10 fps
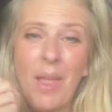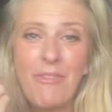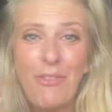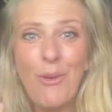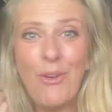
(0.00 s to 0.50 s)

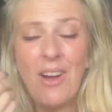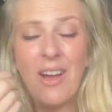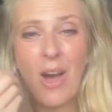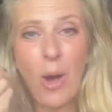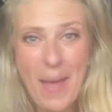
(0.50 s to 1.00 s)
for
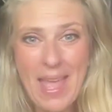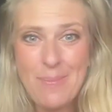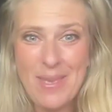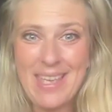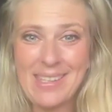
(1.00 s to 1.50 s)
our
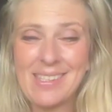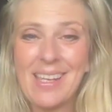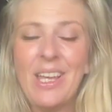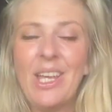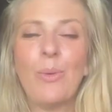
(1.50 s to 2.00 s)
babies.
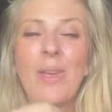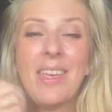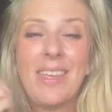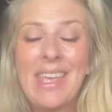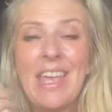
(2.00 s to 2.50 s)
We
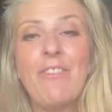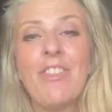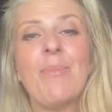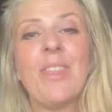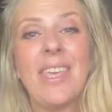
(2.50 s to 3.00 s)
can give
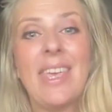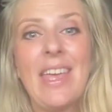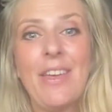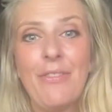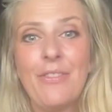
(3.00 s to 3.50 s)
them the
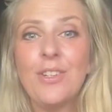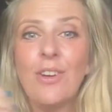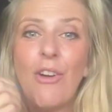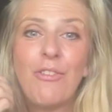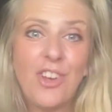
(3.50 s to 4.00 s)
gift
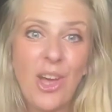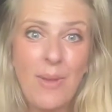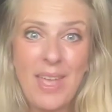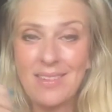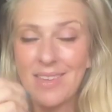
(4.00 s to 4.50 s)
of
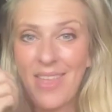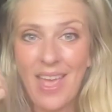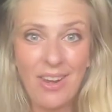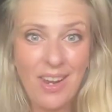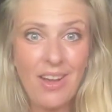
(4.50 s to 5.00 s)
knowing that
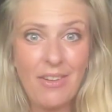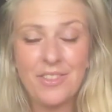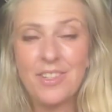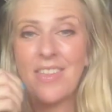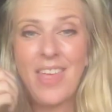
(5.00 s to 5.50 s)
they are
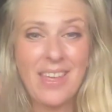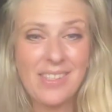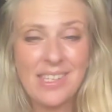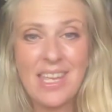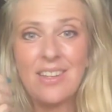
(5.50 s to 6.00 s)
loved, that they are
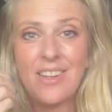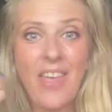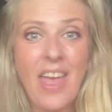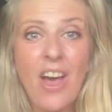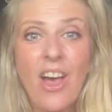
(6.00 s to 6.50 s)
seen, that
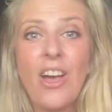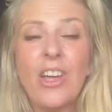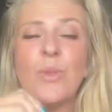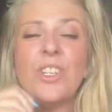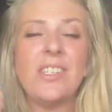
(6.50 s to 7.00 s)
they are
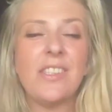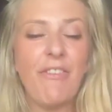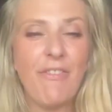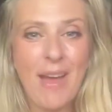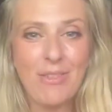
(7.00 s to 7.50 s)
heard, which is the
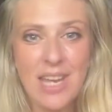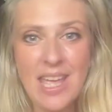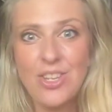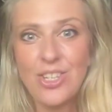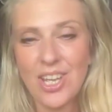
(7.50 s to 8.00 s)

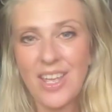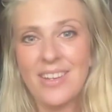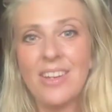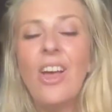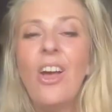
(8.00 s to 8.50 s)

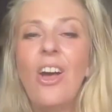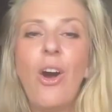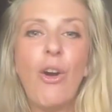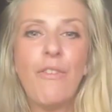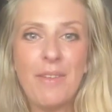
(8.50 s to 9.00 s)
foundation
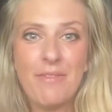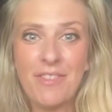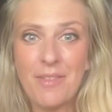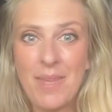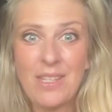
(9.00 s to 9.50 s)
of
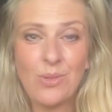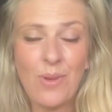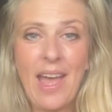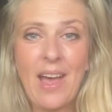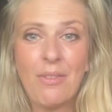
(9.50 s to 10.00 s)
infant
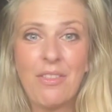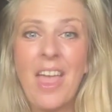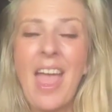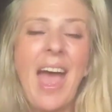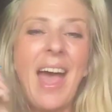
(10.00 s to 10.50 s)
mental health.
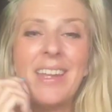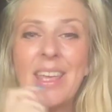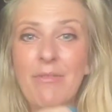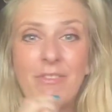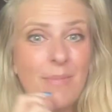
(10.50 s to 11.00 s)
And
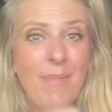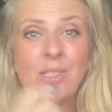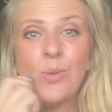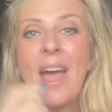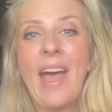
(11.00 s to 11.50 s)
infant
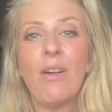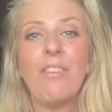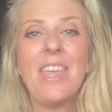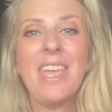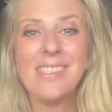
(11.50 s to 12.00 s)
mental
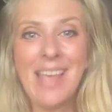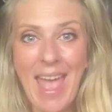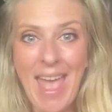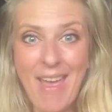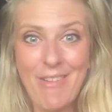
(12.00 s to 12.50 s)
health is
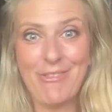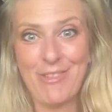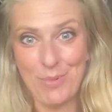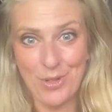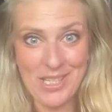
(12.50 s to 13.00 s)

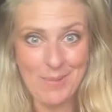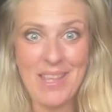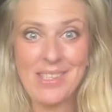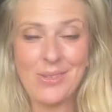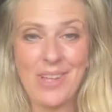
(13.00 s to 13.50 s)
everybody's
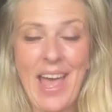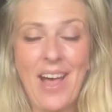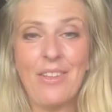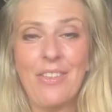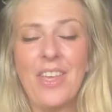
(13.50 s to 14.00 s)
mental
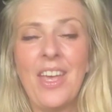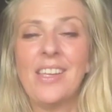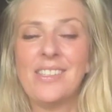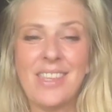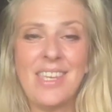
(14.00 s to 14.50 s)
health.
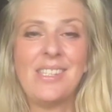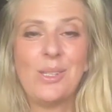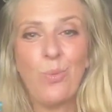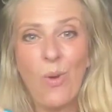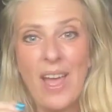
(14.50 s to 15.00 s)
So this
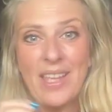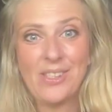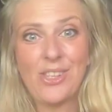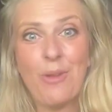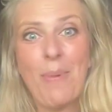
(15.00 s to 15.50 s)
is why
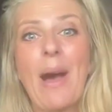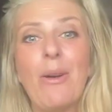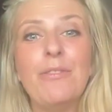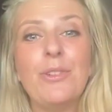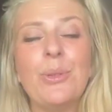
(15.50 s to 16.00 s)
it's so
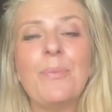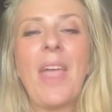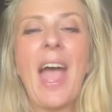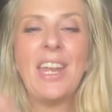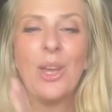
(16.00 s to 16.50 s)
powerful.
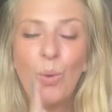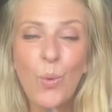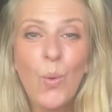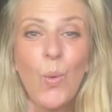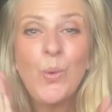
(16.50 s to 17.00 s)
And it
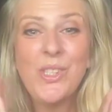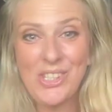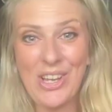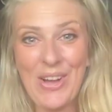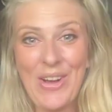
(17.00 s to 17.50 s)
all
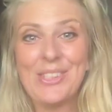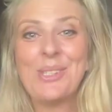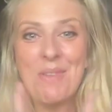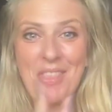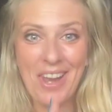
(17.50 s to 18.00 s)

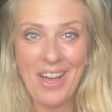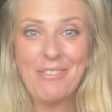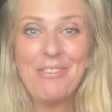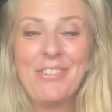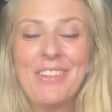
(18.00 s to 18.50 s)
starts with
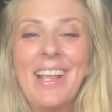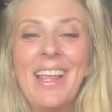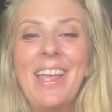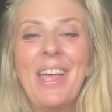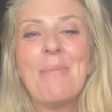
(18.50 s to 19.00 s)
love,
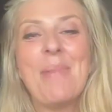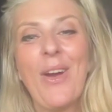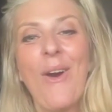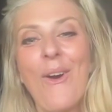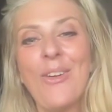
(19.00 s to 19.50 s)

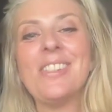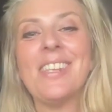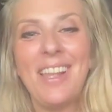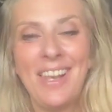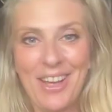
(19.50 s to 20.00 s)

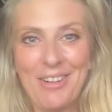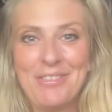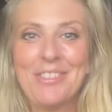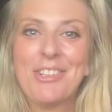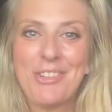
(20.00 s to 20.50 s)
because
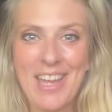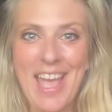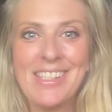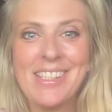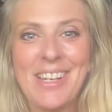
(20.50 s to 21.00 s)
love
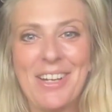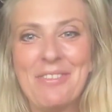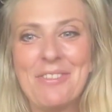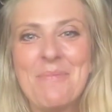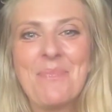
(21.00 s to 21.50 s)
creates
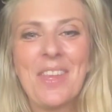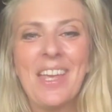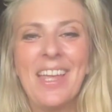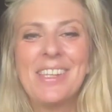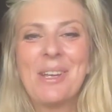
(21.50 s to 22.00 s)
love.
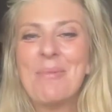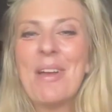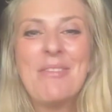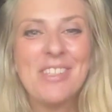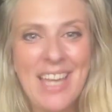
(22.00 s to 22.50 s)
So
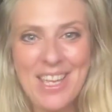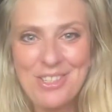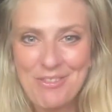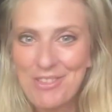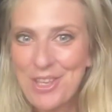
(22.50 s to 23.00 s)
my
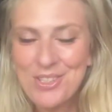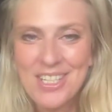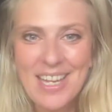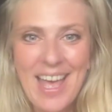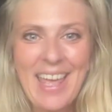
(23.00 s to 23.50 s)
invitation for you
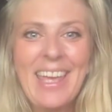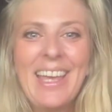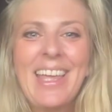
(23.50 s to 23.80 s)
today